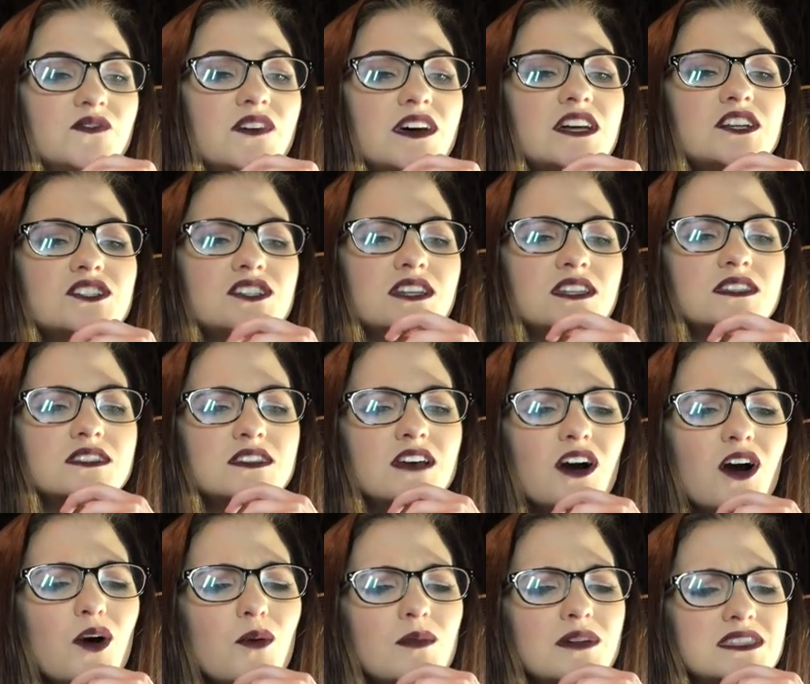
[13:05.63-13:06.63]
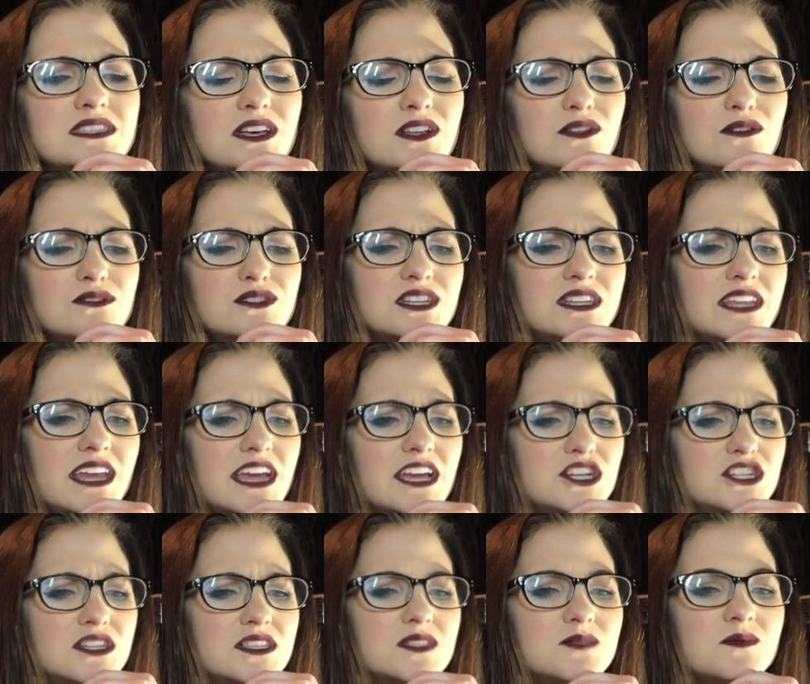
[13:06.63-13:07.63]
Visions, omens,
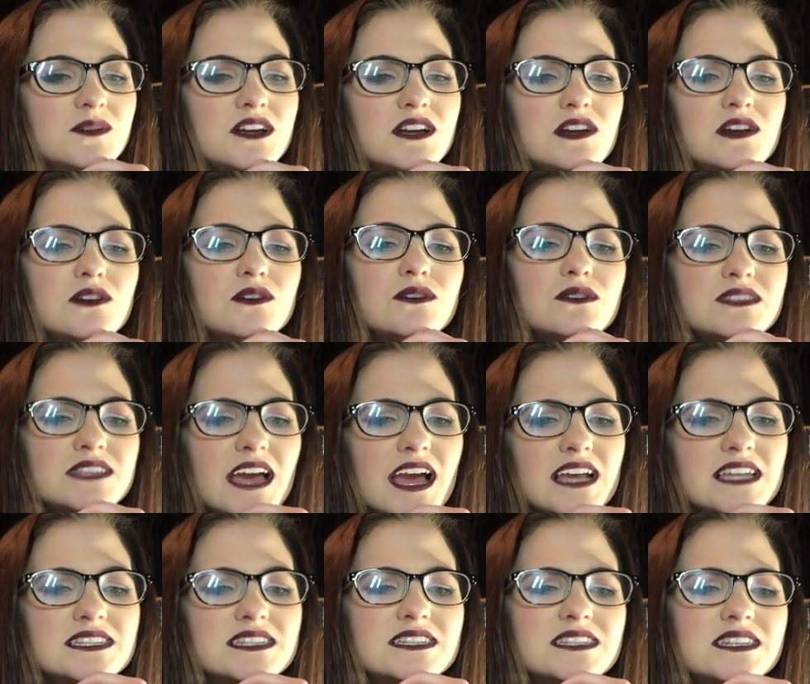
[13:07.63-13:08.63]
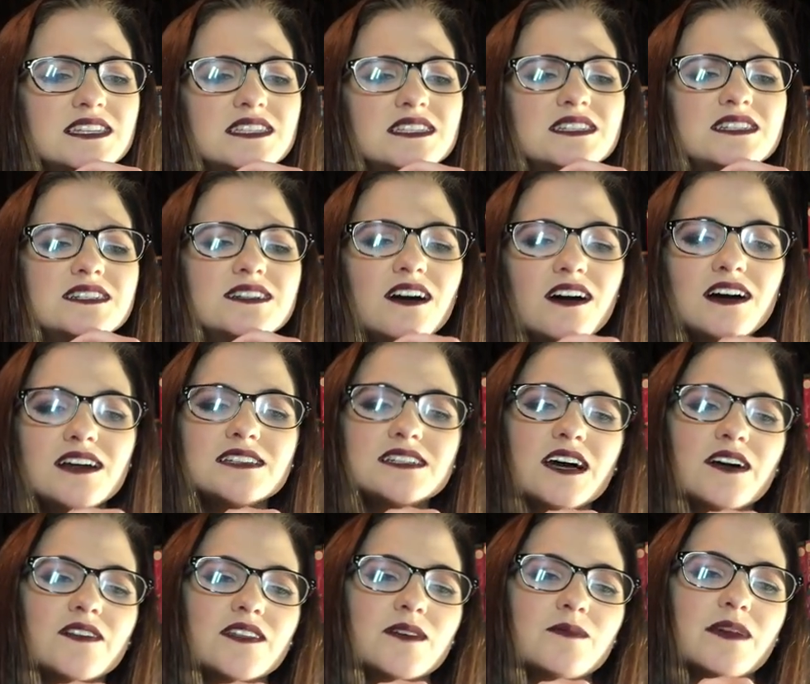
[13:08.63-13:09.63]
hallucinations, miracles, ecstasies, gone
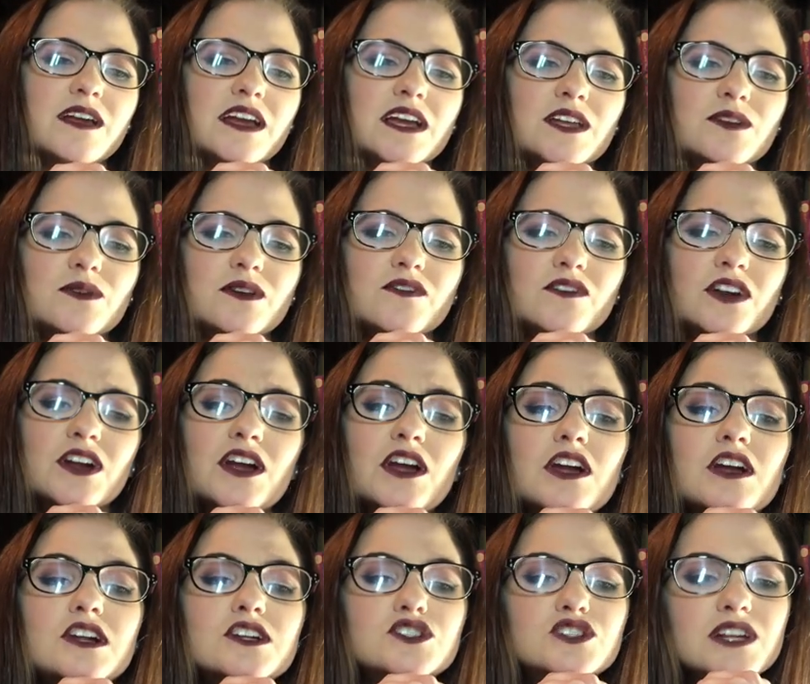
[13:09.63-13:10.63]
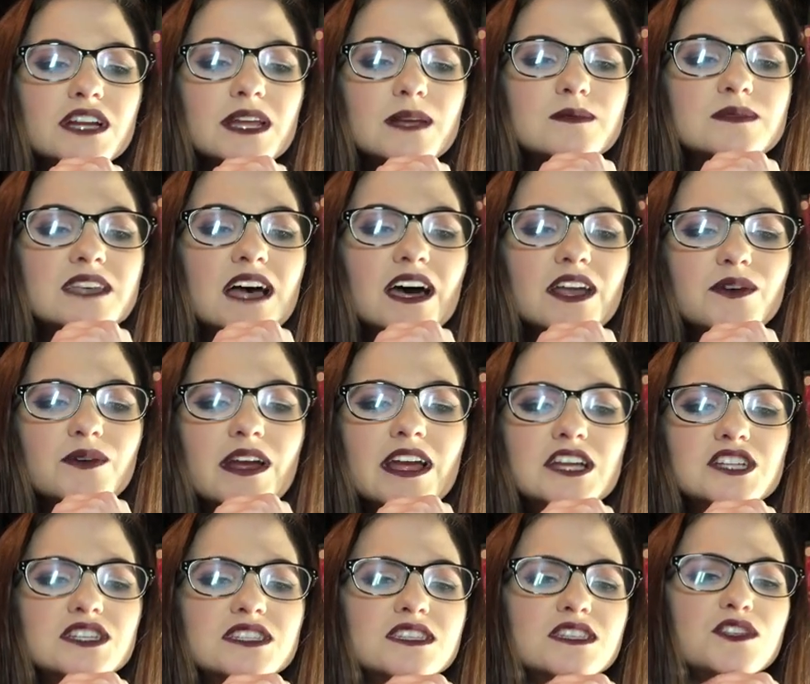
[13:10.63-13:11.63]
down the American River. Dreams,
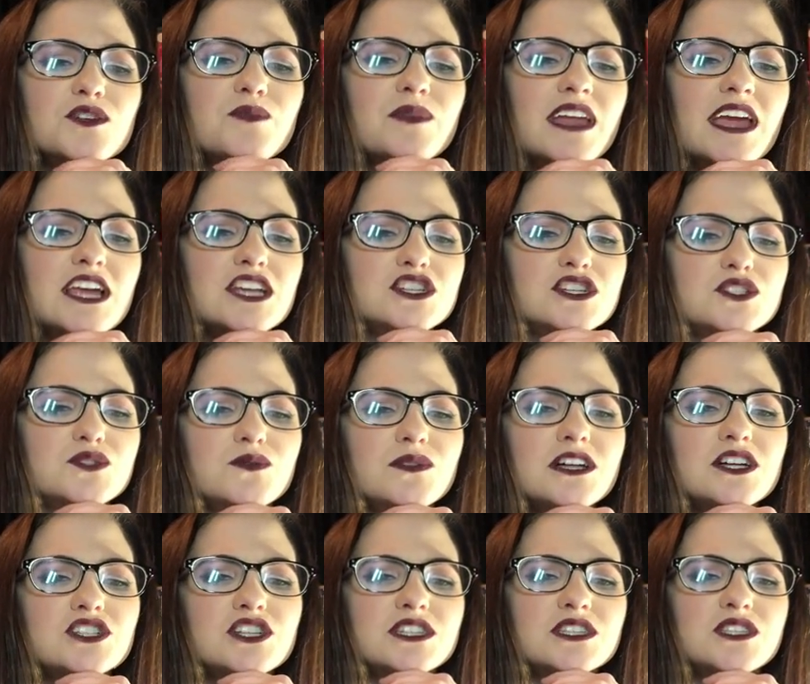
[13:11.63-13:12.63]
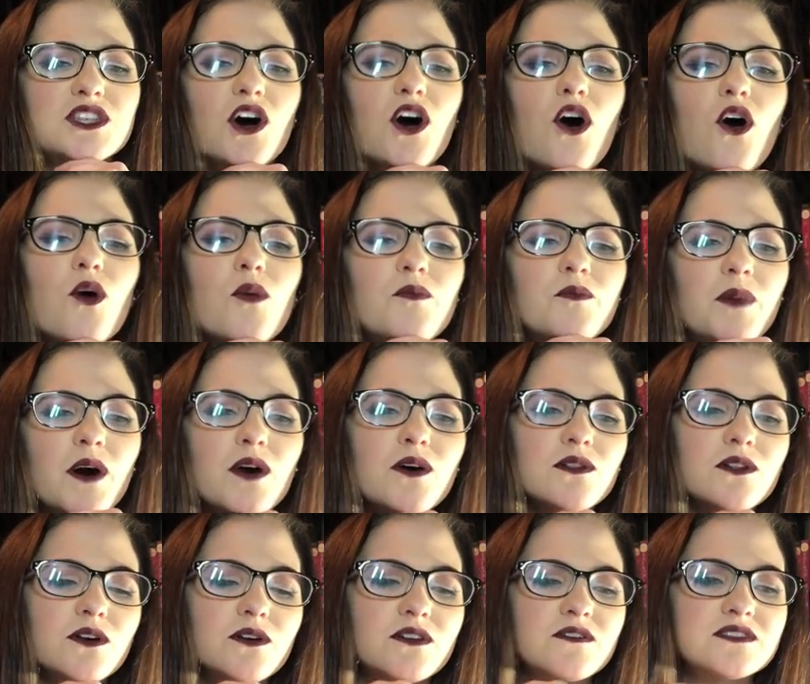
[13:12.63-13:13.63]
adorations, illuminations, religions, the whole
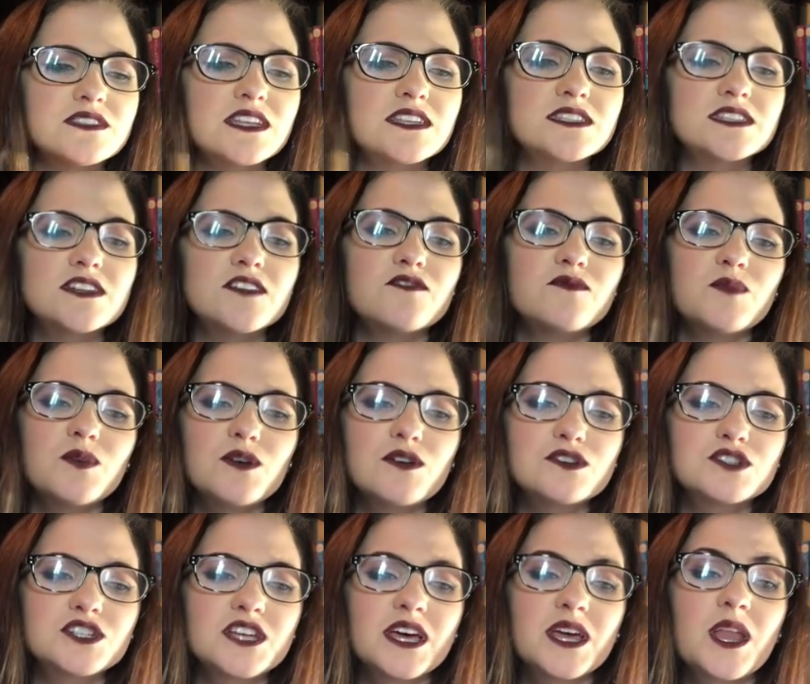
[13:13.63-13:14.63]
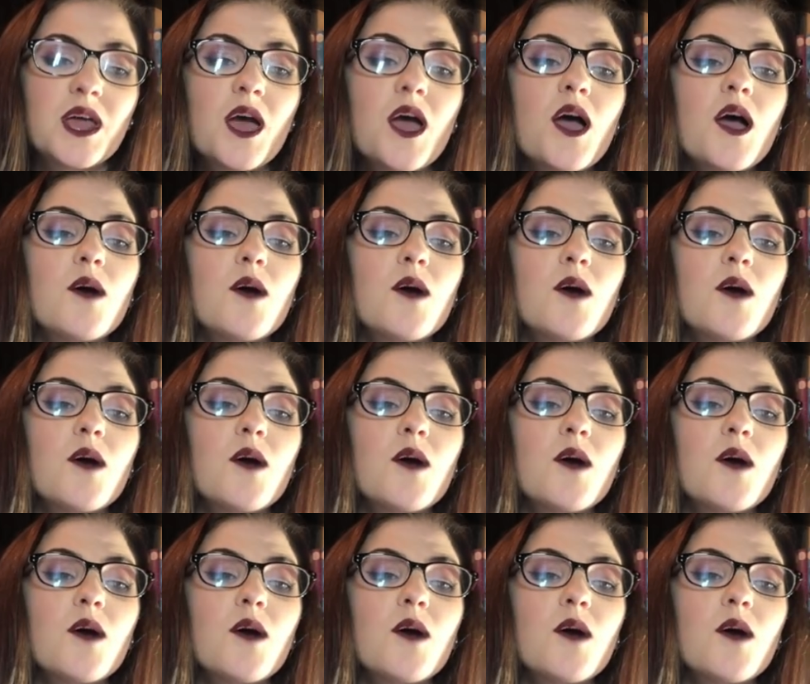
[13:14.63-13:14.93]
boatload of sensitive bullshit.